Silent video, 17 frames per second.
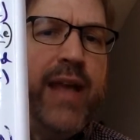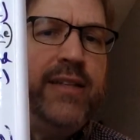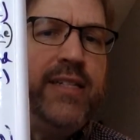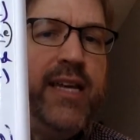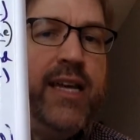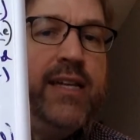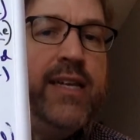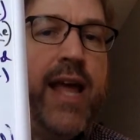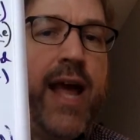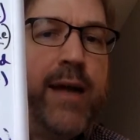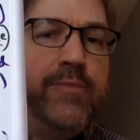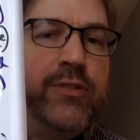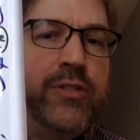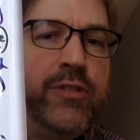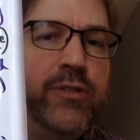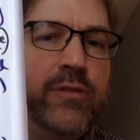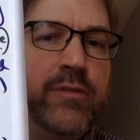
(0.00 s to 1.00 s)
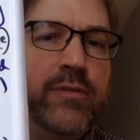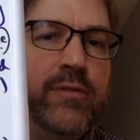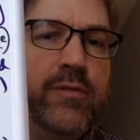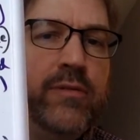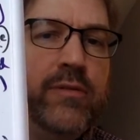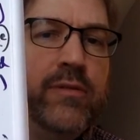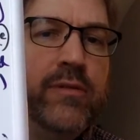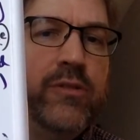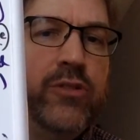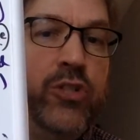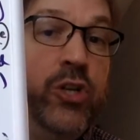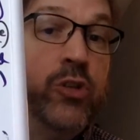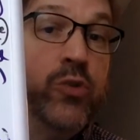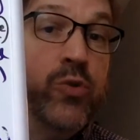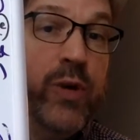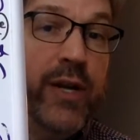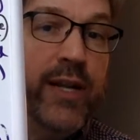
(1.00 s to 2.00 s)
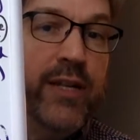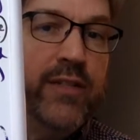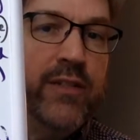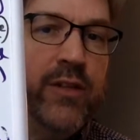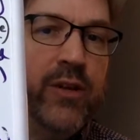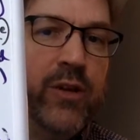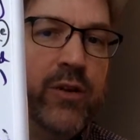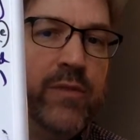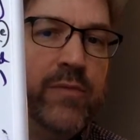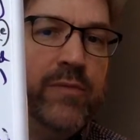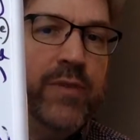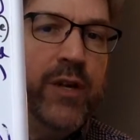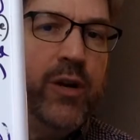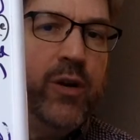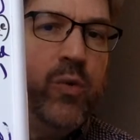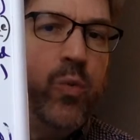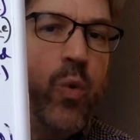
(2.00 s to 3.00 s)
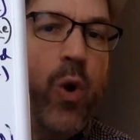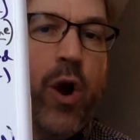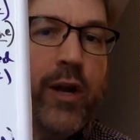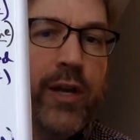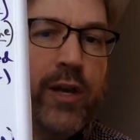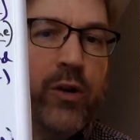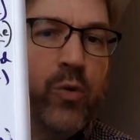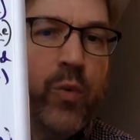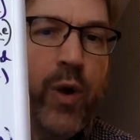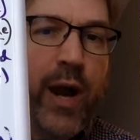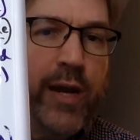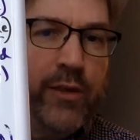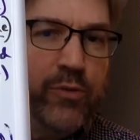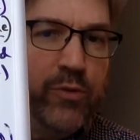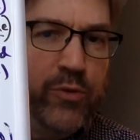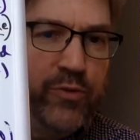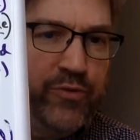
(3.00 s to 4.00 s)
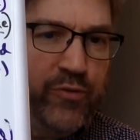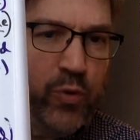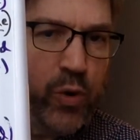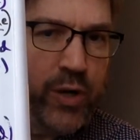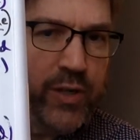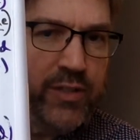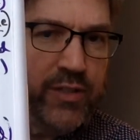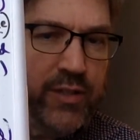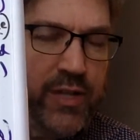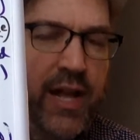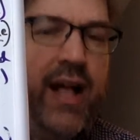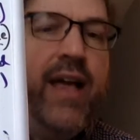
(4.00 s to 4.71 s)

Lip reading: kidnaps children as they're walking or riding through the forest.